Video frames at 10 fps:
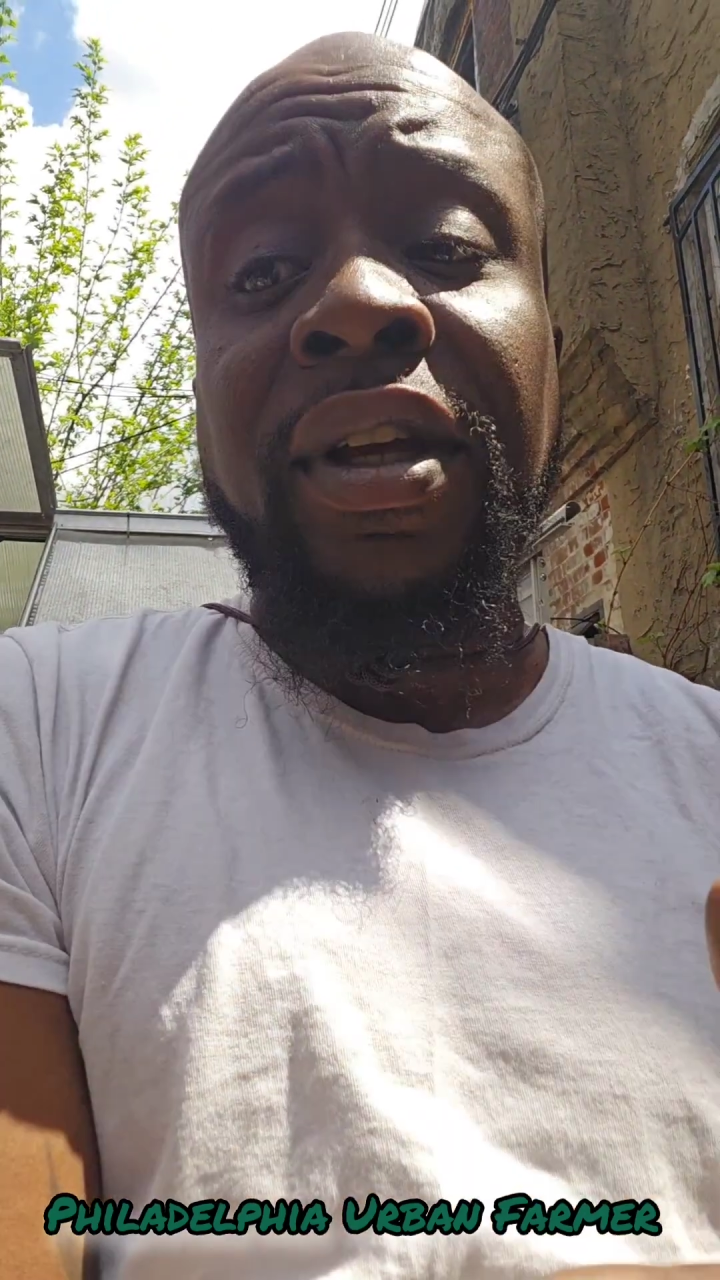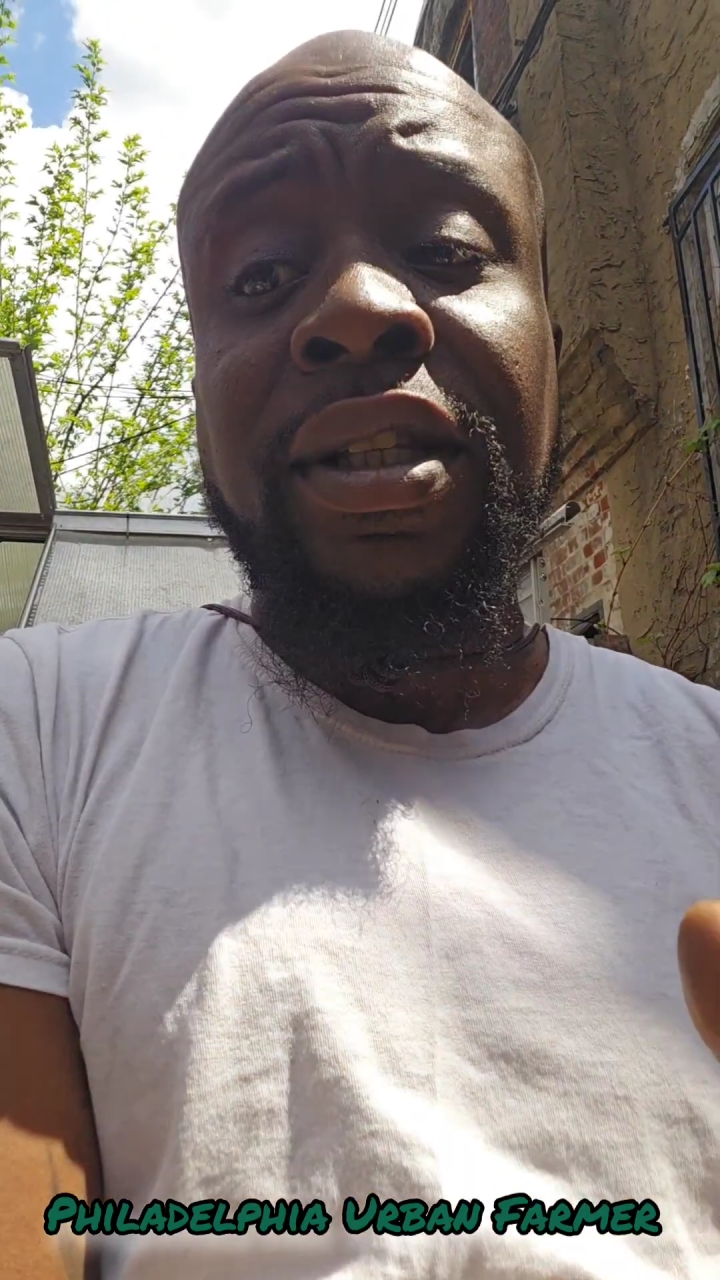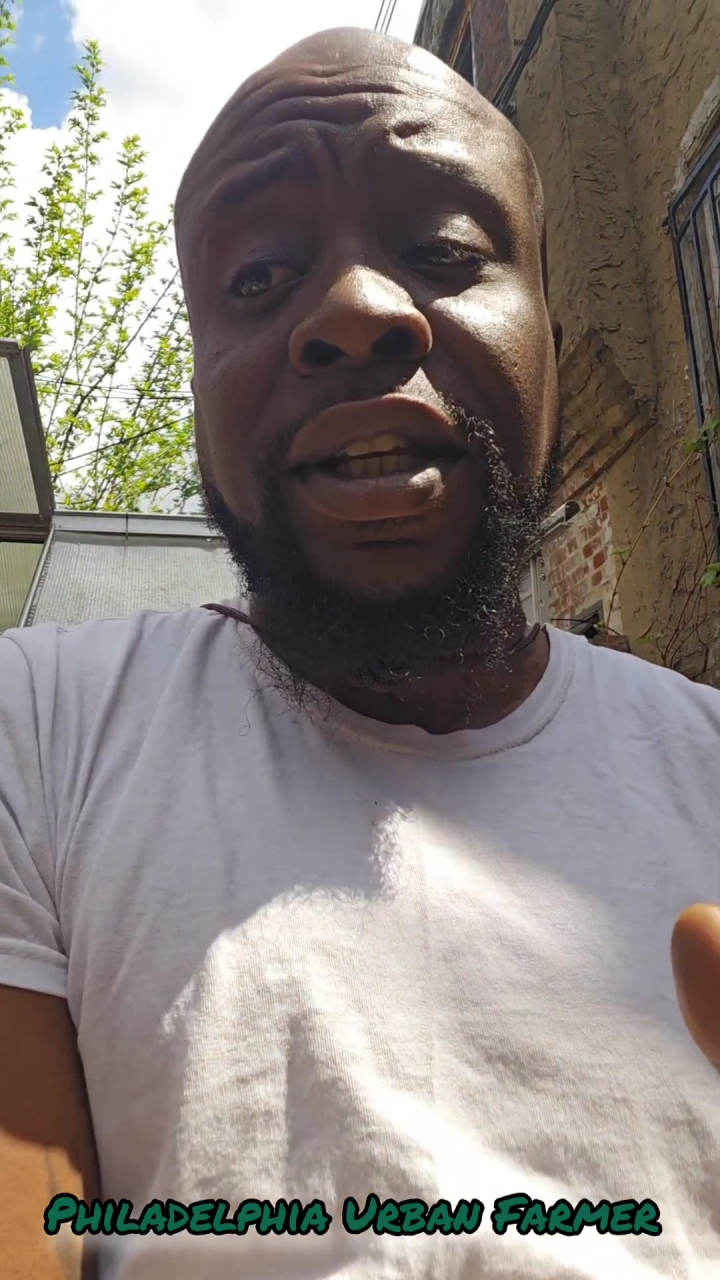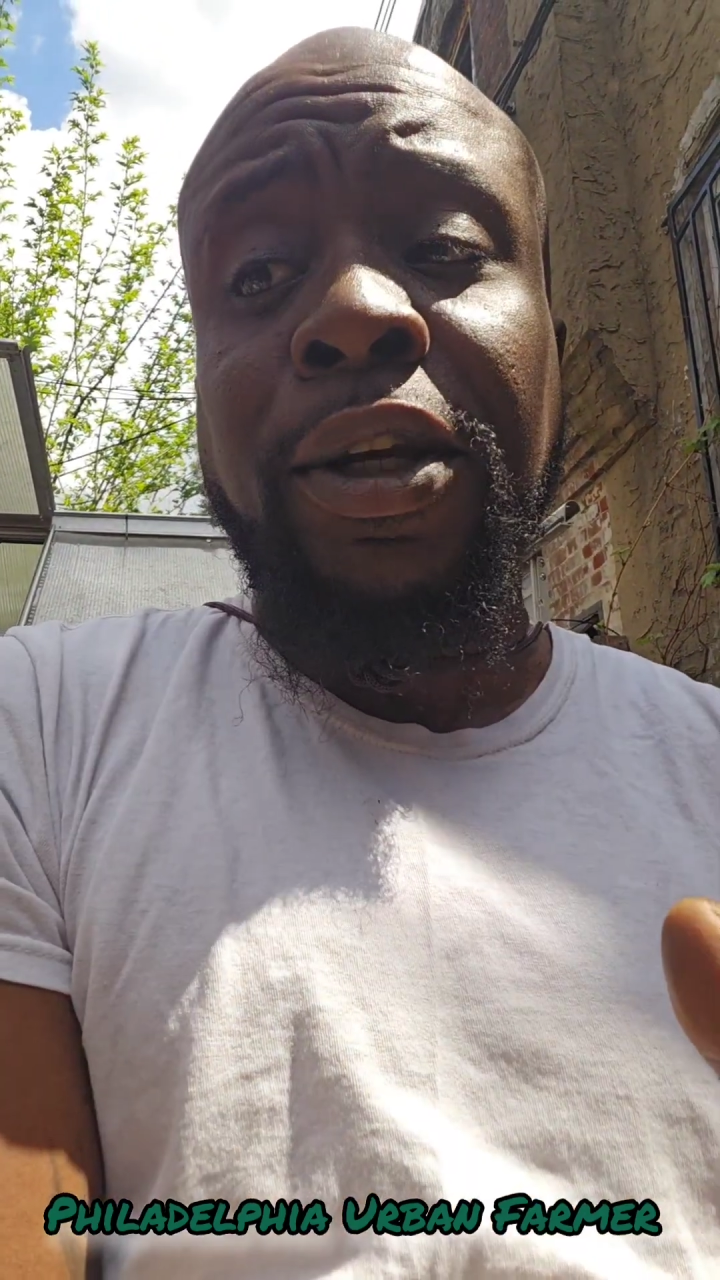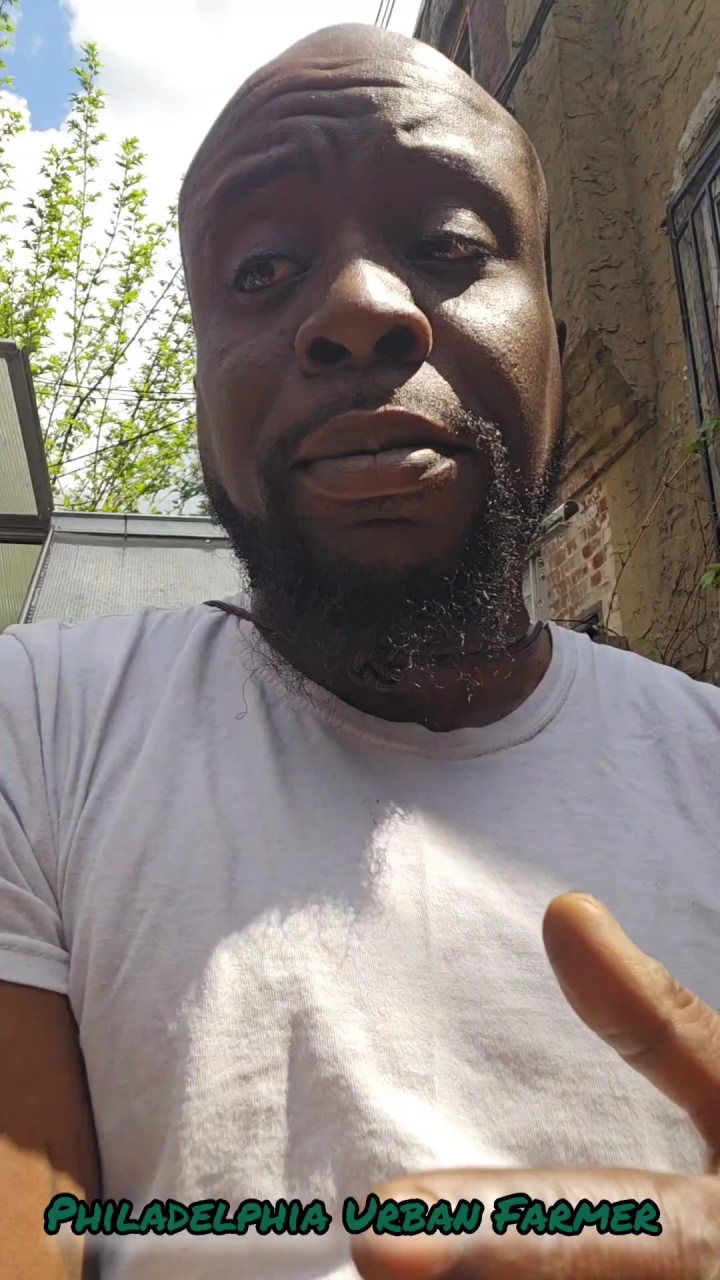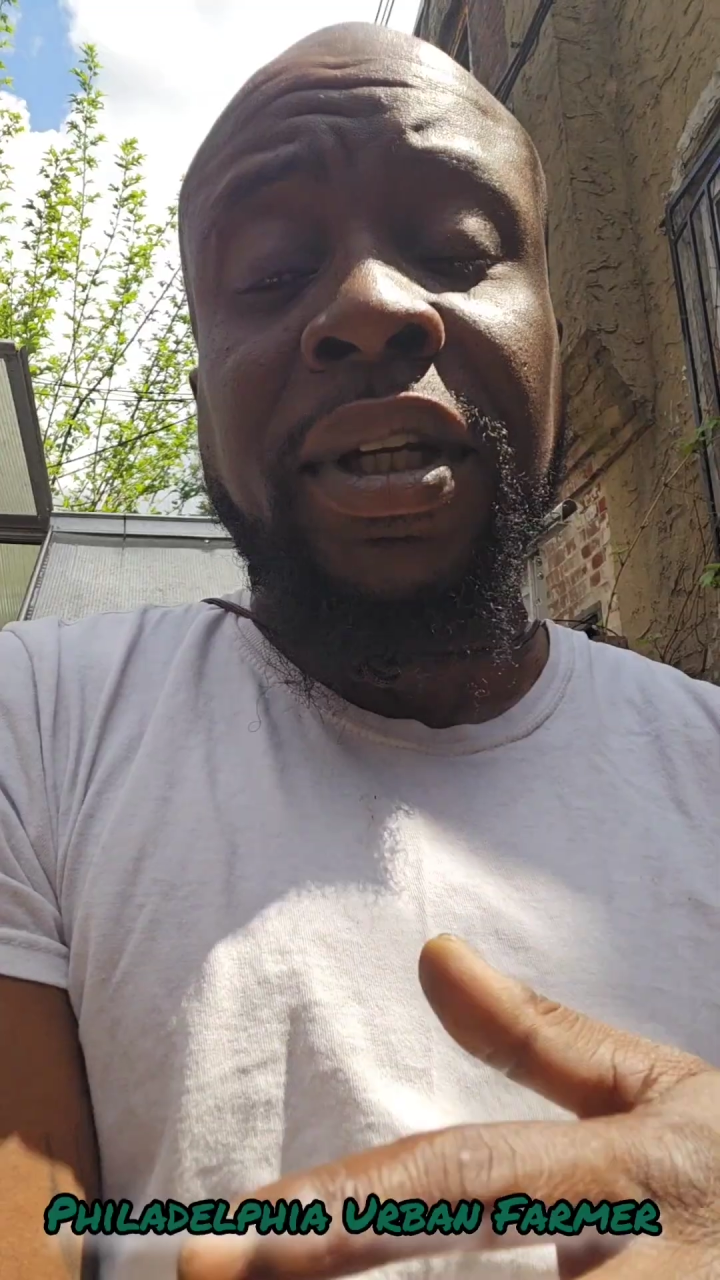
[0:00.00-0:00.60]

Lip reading: things in there,